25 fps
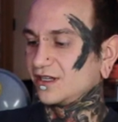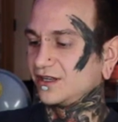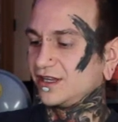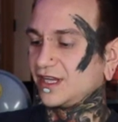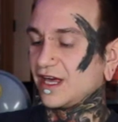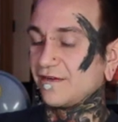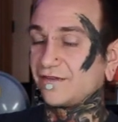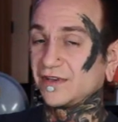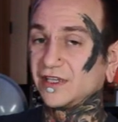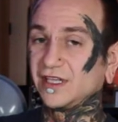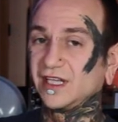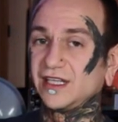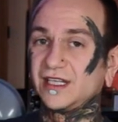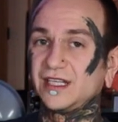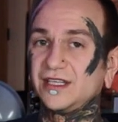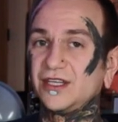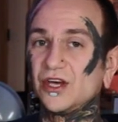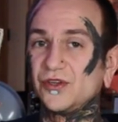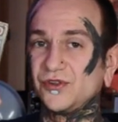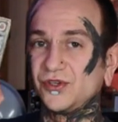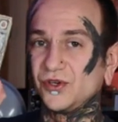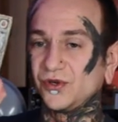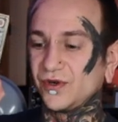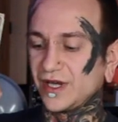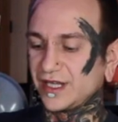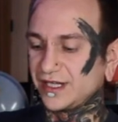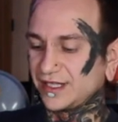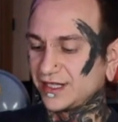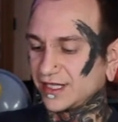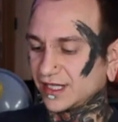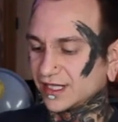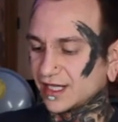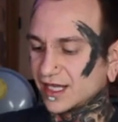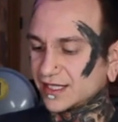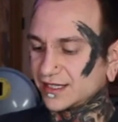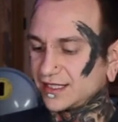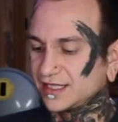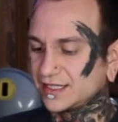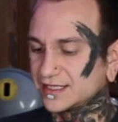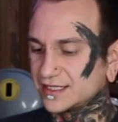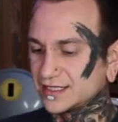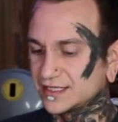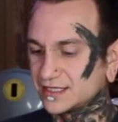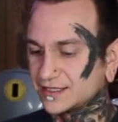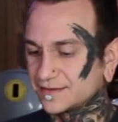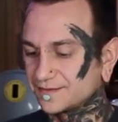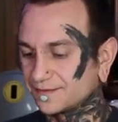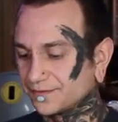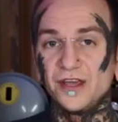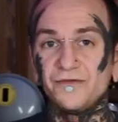Definitely don't do anything like
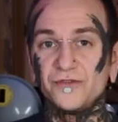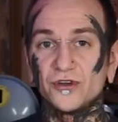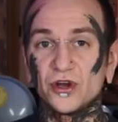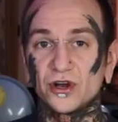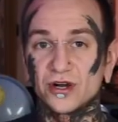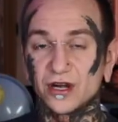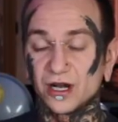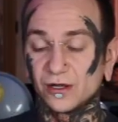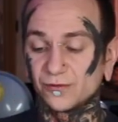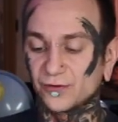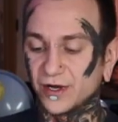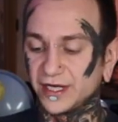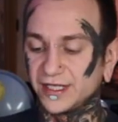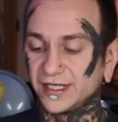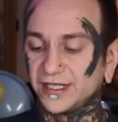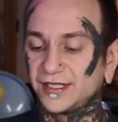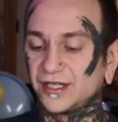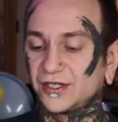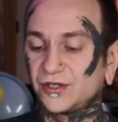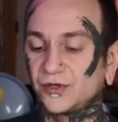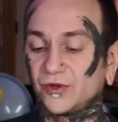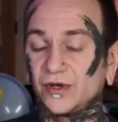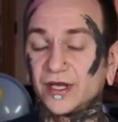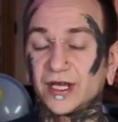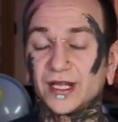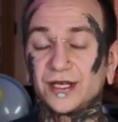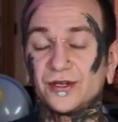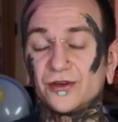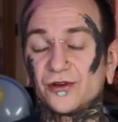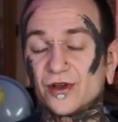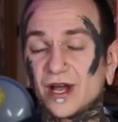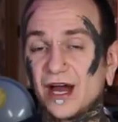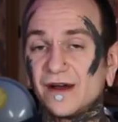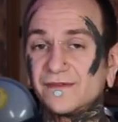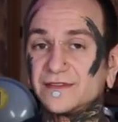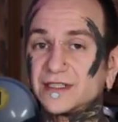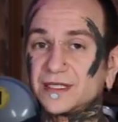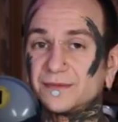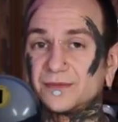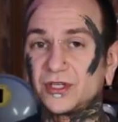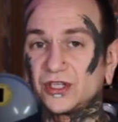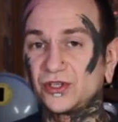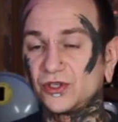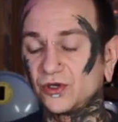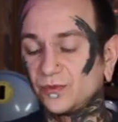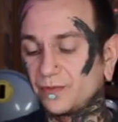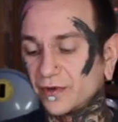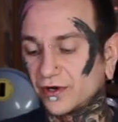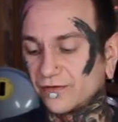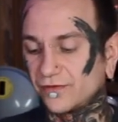this. If you're already tattooing and you have some
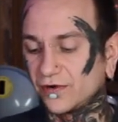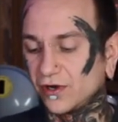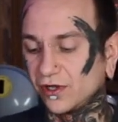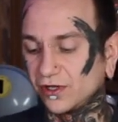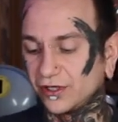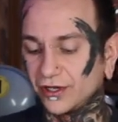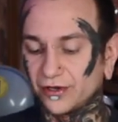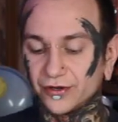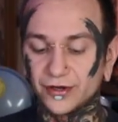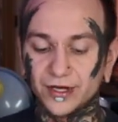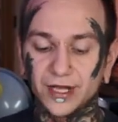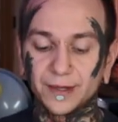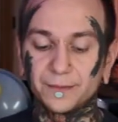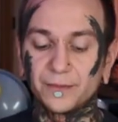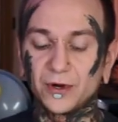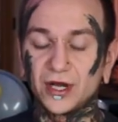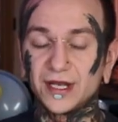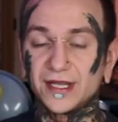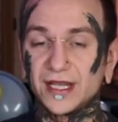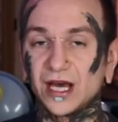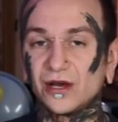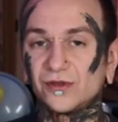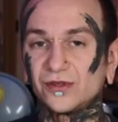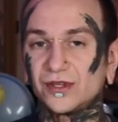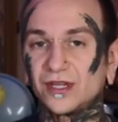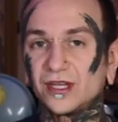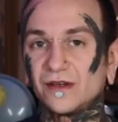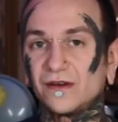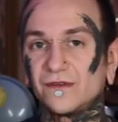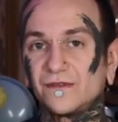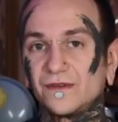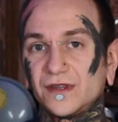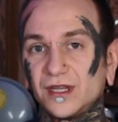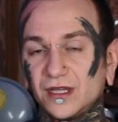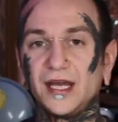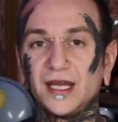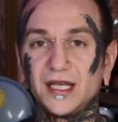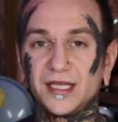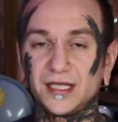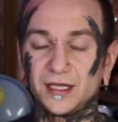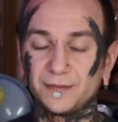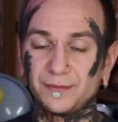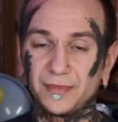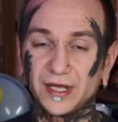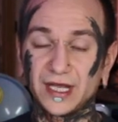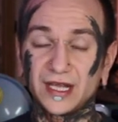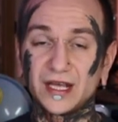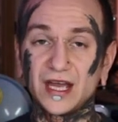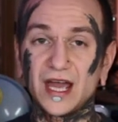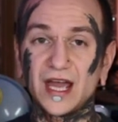tattoo portfolio, you can print out in a
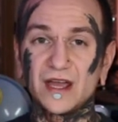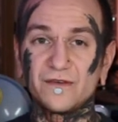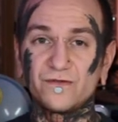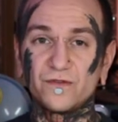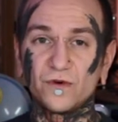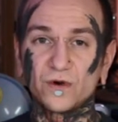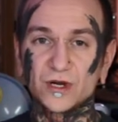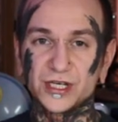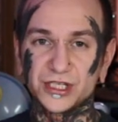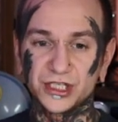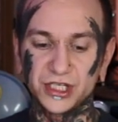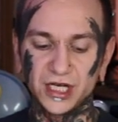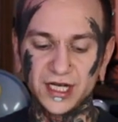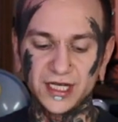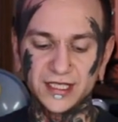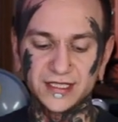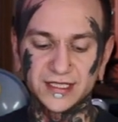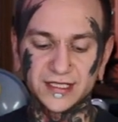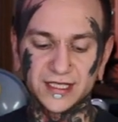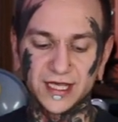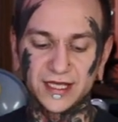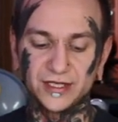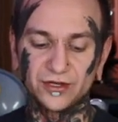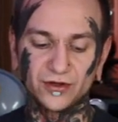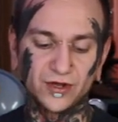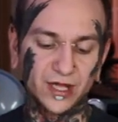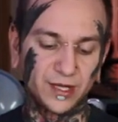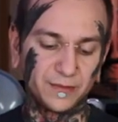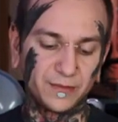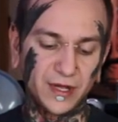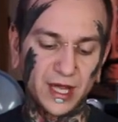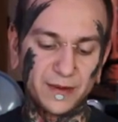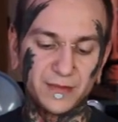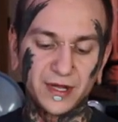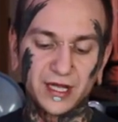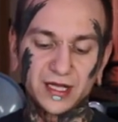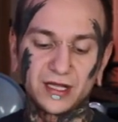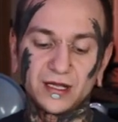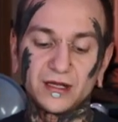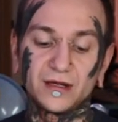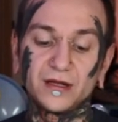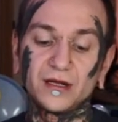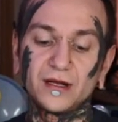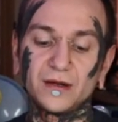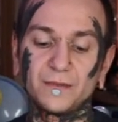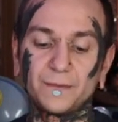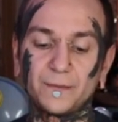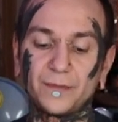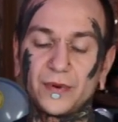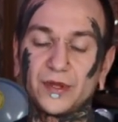big A4 sheets, and you can maybe
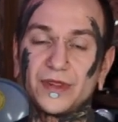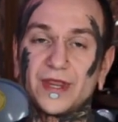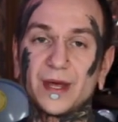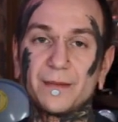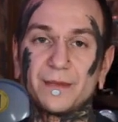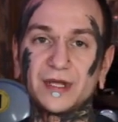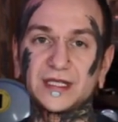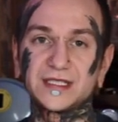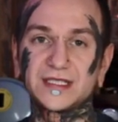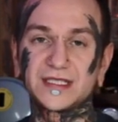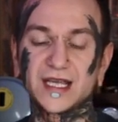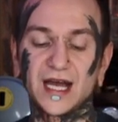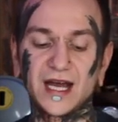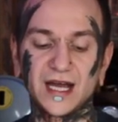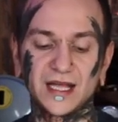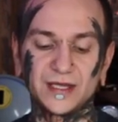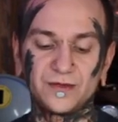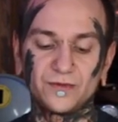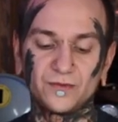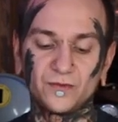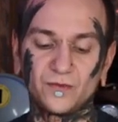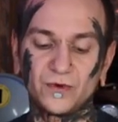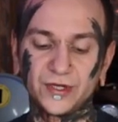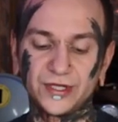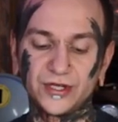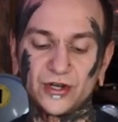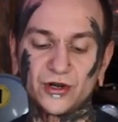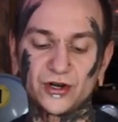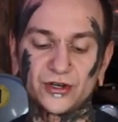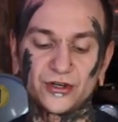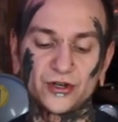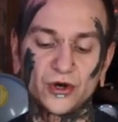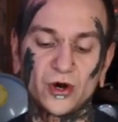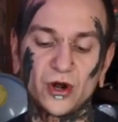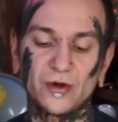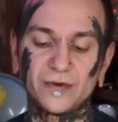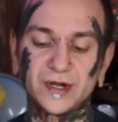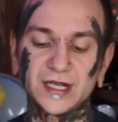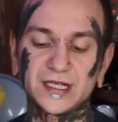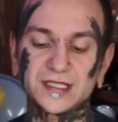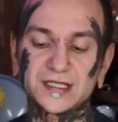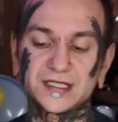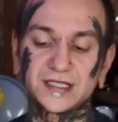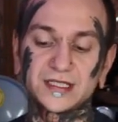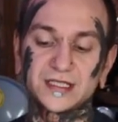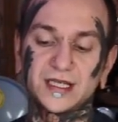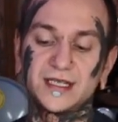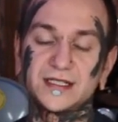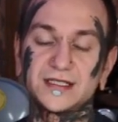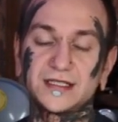put them inside with your
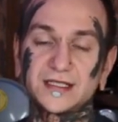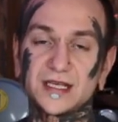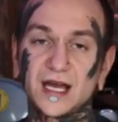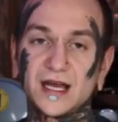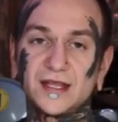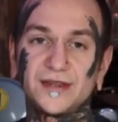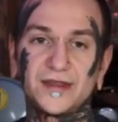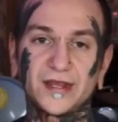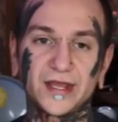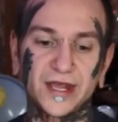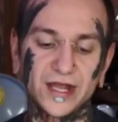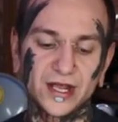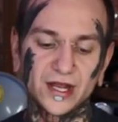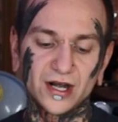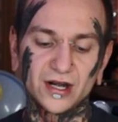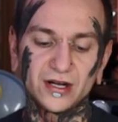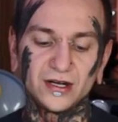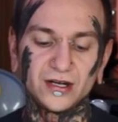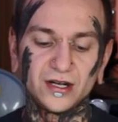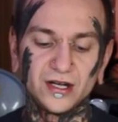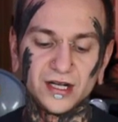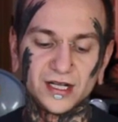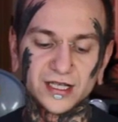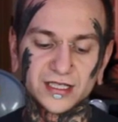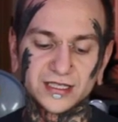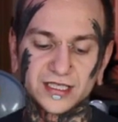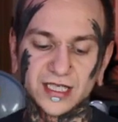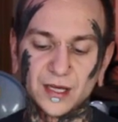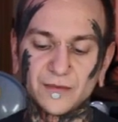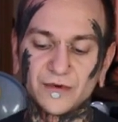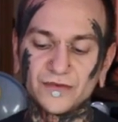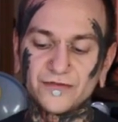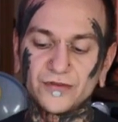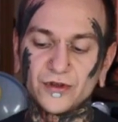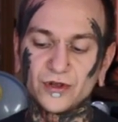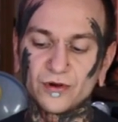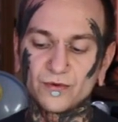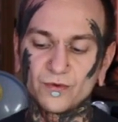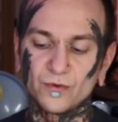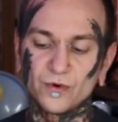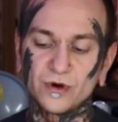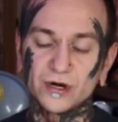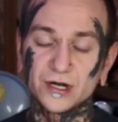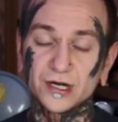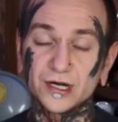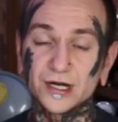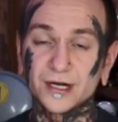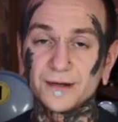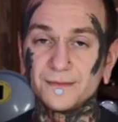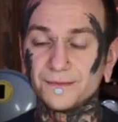drawings inside here, some of your
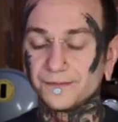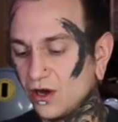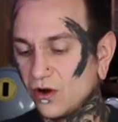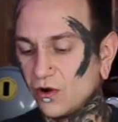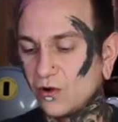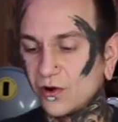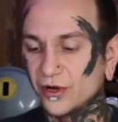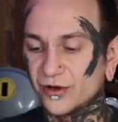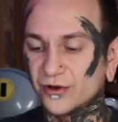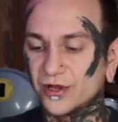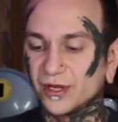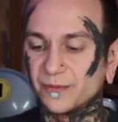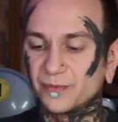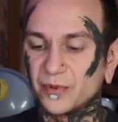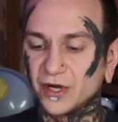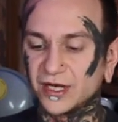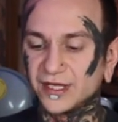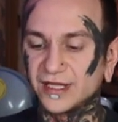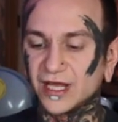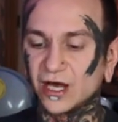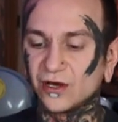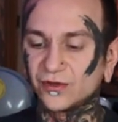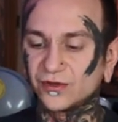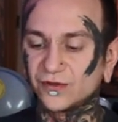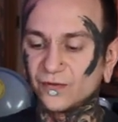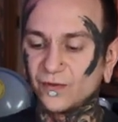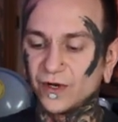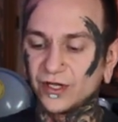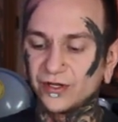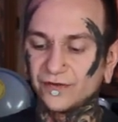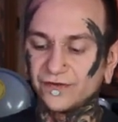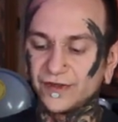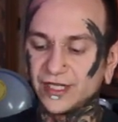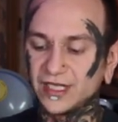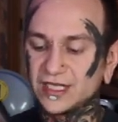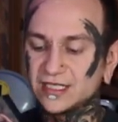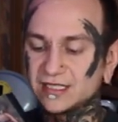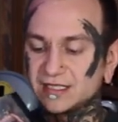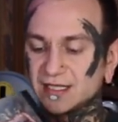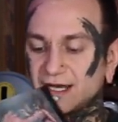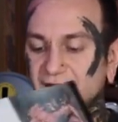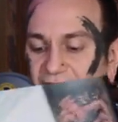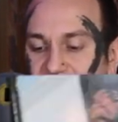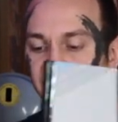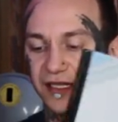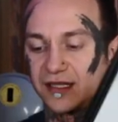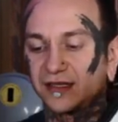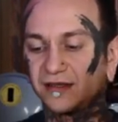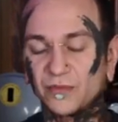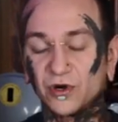work. Or you can print out one of these
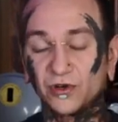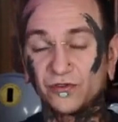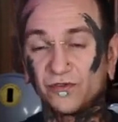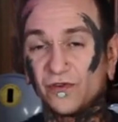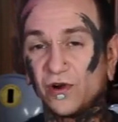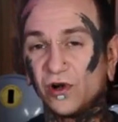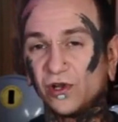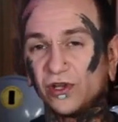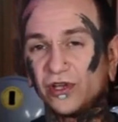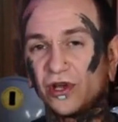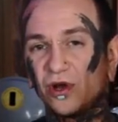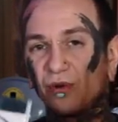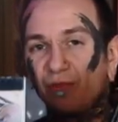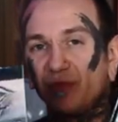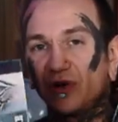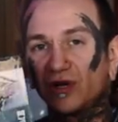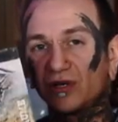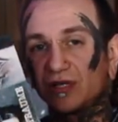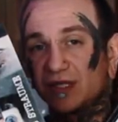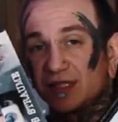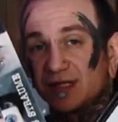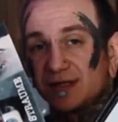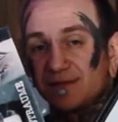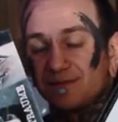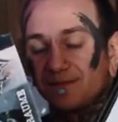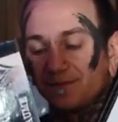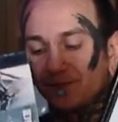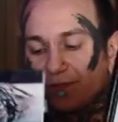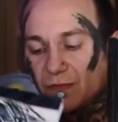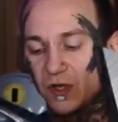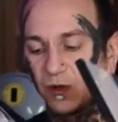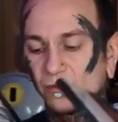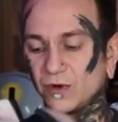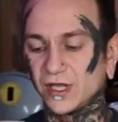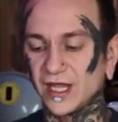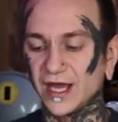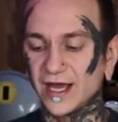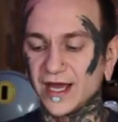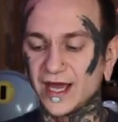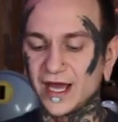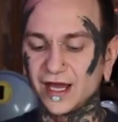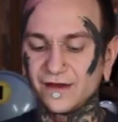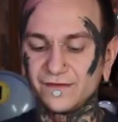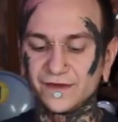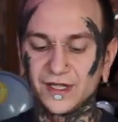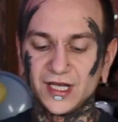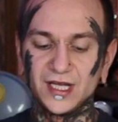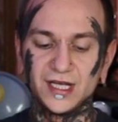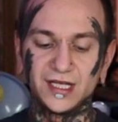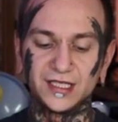like portfolio books. What I
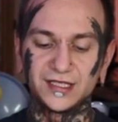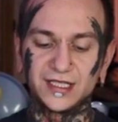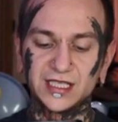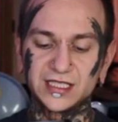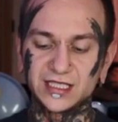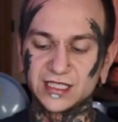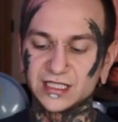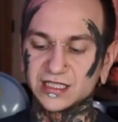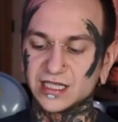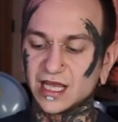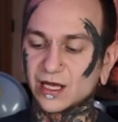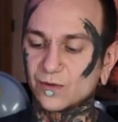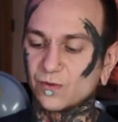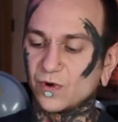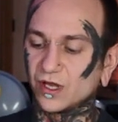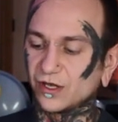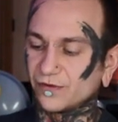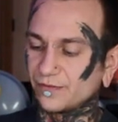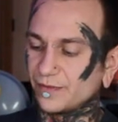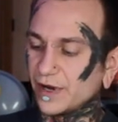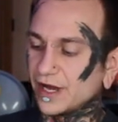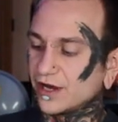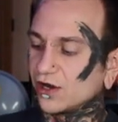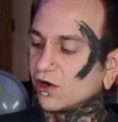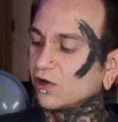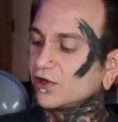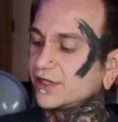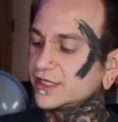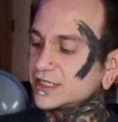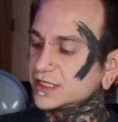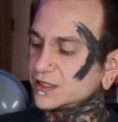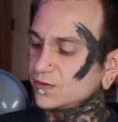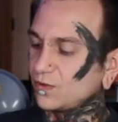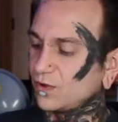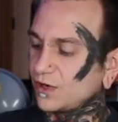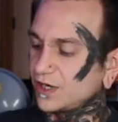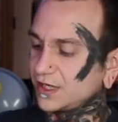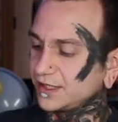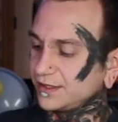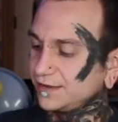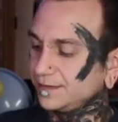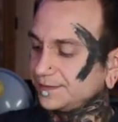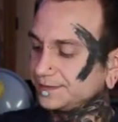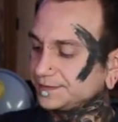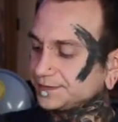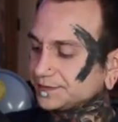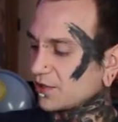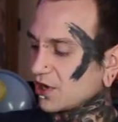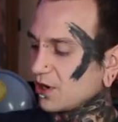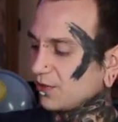have, this is like one of my oldest one.
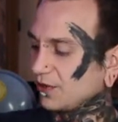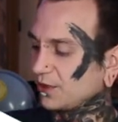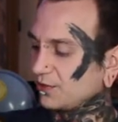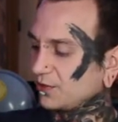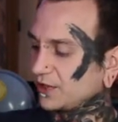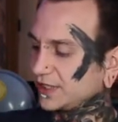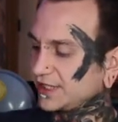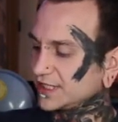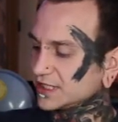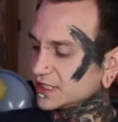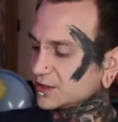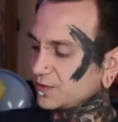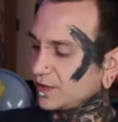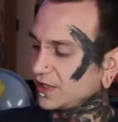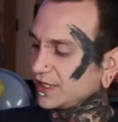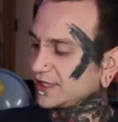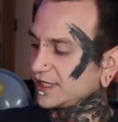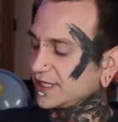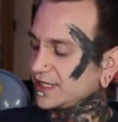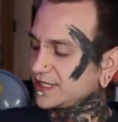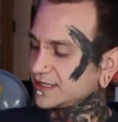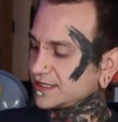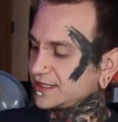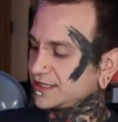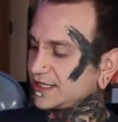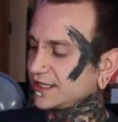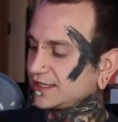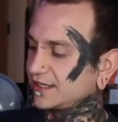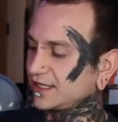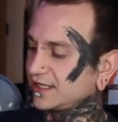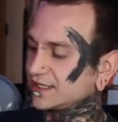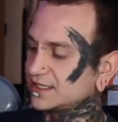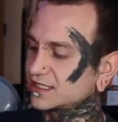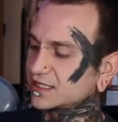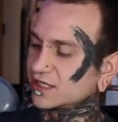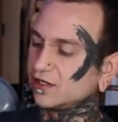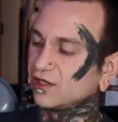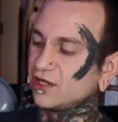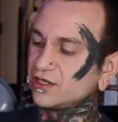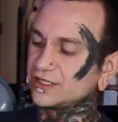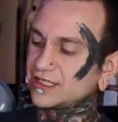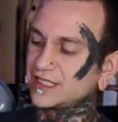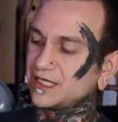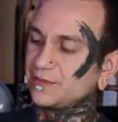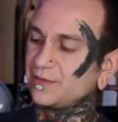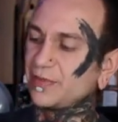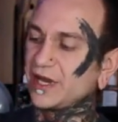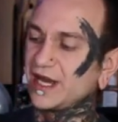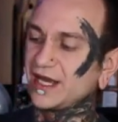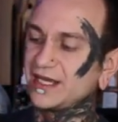Problem with this one is that it's
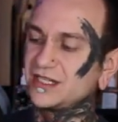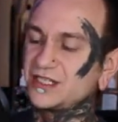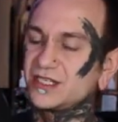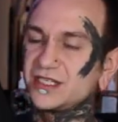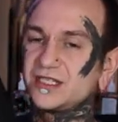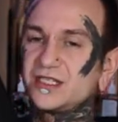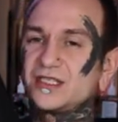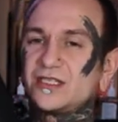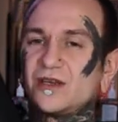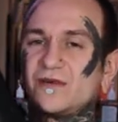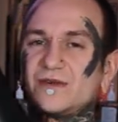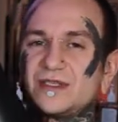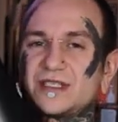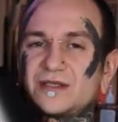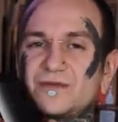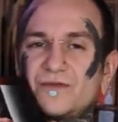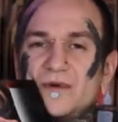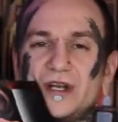glossy pages, so it's